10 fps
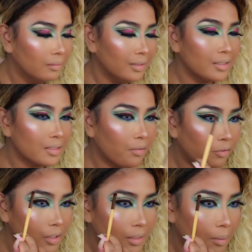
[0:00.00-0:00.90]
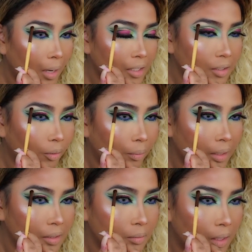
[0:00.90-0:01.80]
This is the first time. I
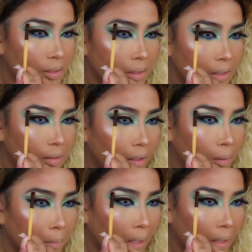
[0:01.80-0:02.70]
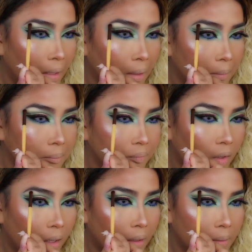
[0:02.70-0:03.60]
already swatched it on my
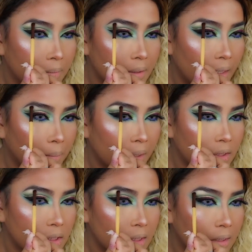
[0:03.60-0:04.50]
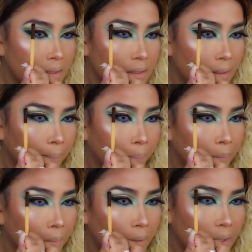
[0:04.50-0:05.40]
arms and my cheeks.
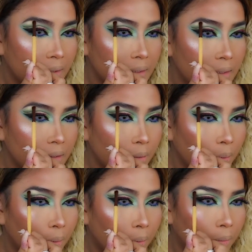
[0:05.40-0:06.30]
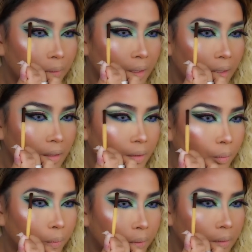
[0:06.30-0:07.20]
But I didn't know that it
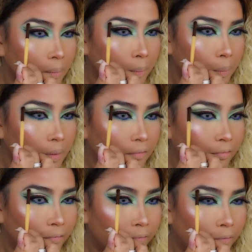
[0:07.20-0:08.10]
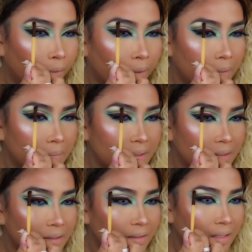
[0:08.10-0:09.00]
will perform as
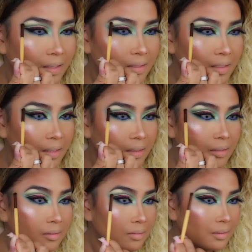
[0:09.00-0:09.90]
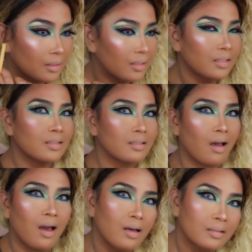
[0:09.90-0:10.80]
good as like this.
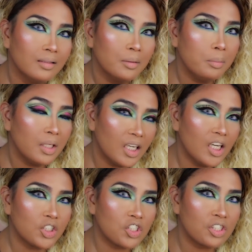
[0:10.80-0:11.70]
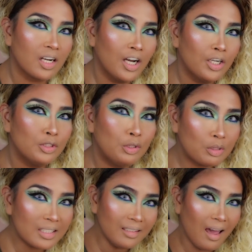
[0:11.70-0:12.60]
Bitch! You
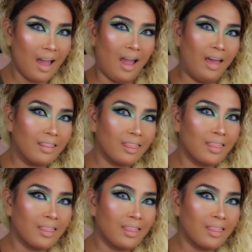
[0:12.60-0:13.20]
see that?